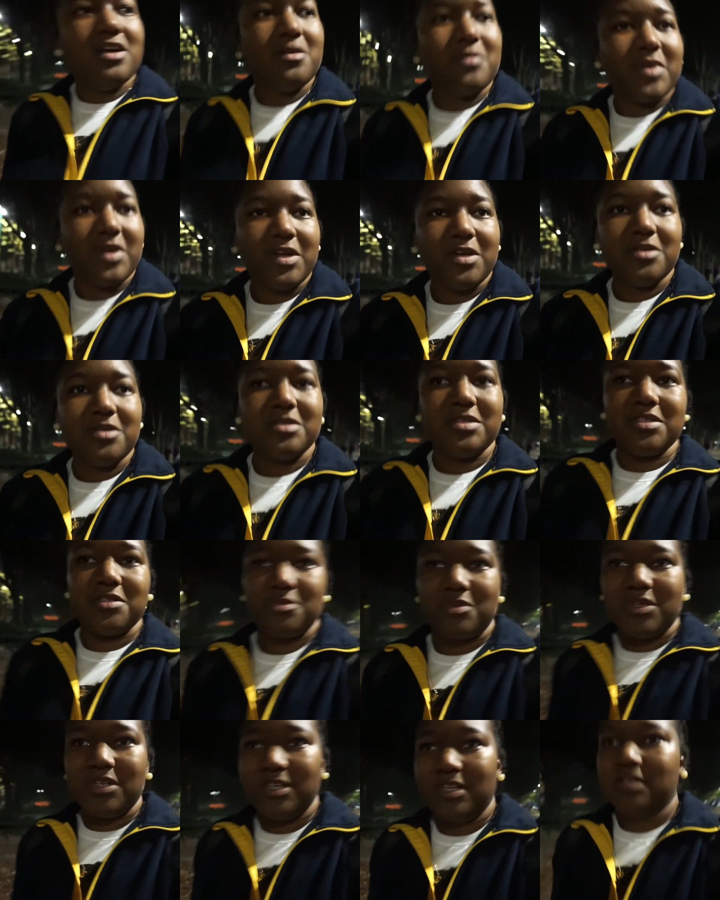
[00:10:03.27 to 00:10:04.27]
My nose is
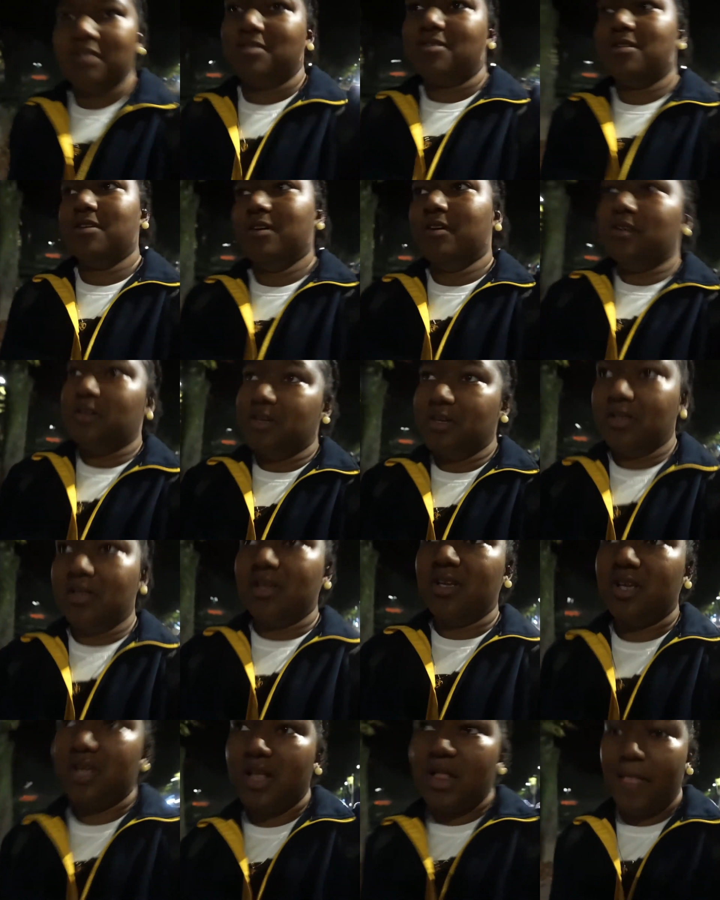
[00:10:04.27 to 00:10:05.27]
running,
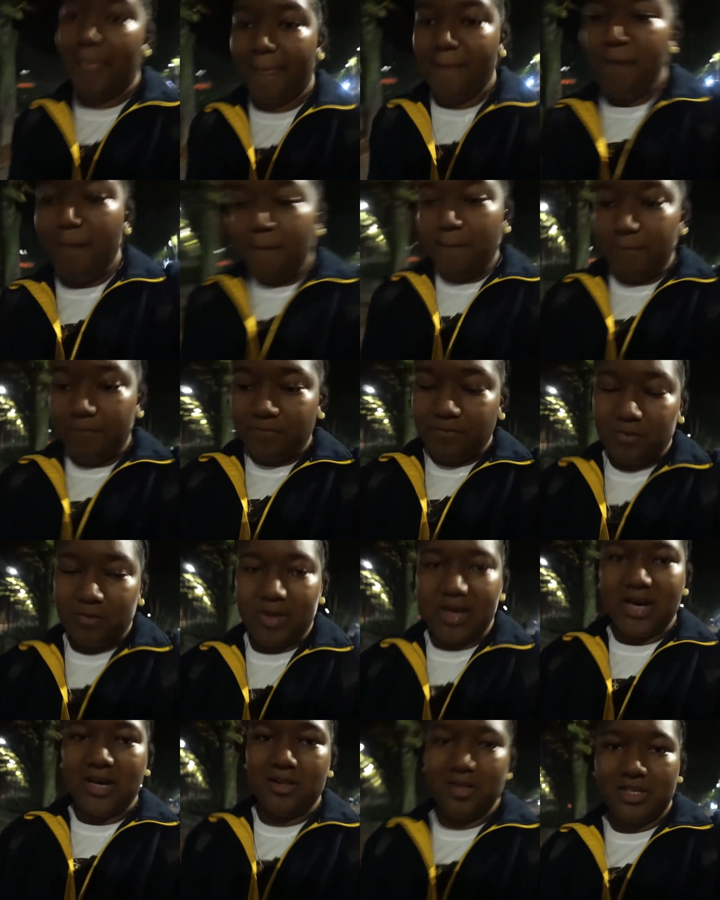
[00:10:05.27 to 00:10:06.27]
but
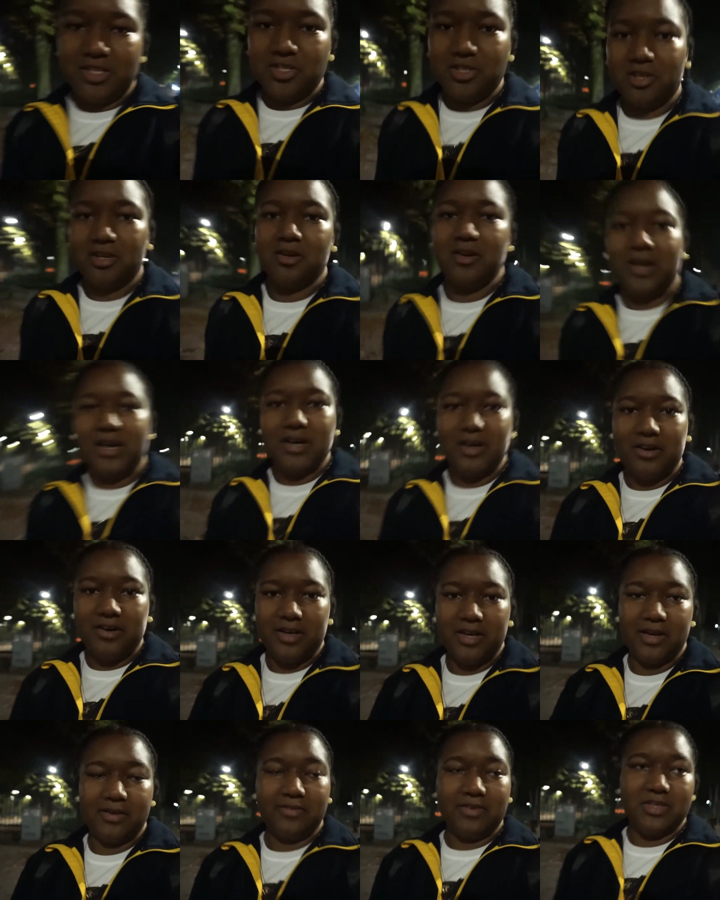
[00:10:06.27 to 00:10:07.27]
I'll let you know how
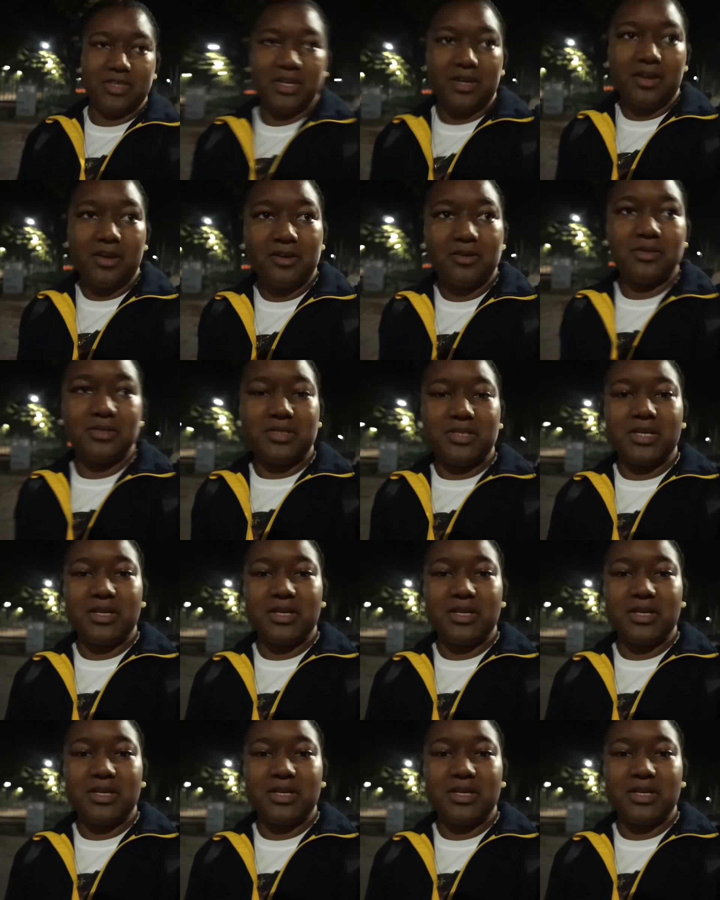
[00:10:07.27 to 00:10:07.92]
everything goes, I